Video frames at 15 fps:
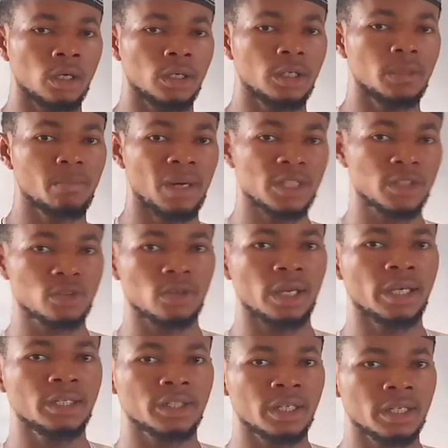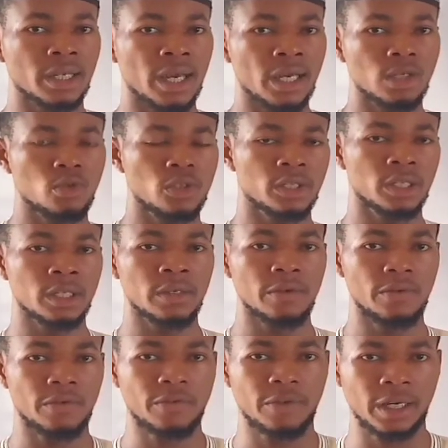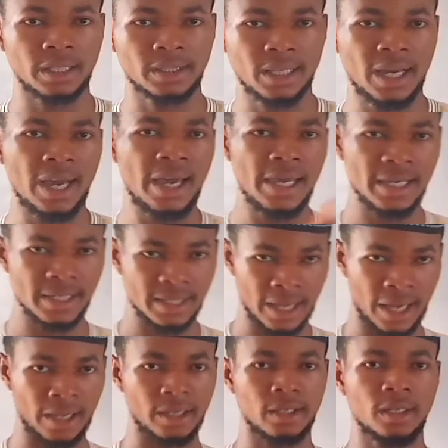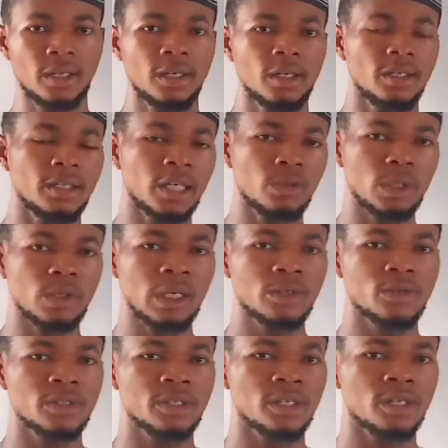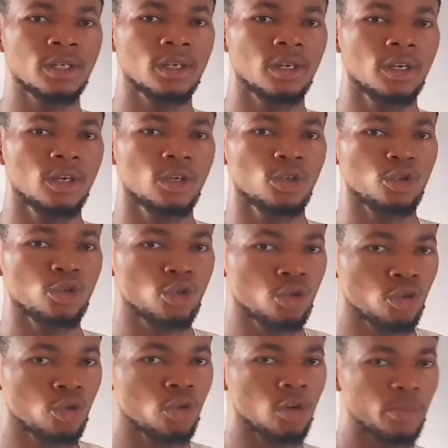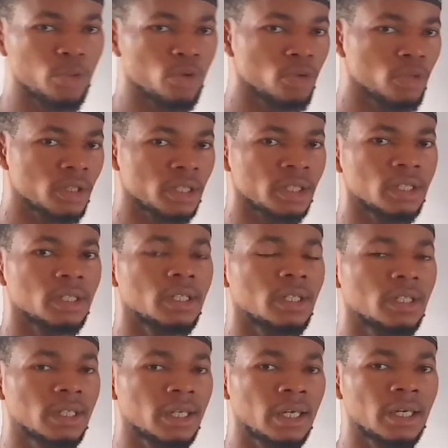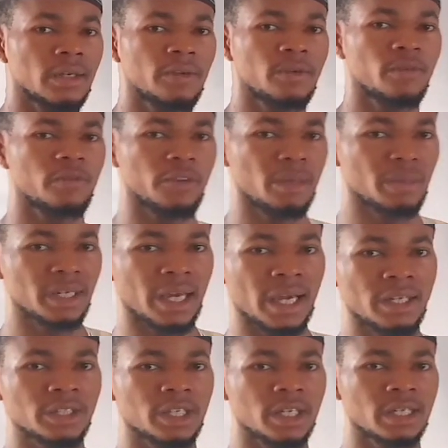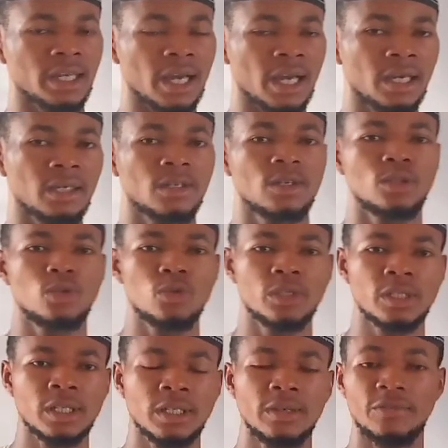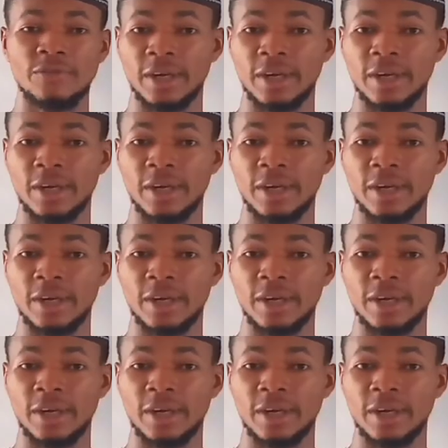in masculine gender, you say fatahta. Then when you want to say you opened in feminine gender, you say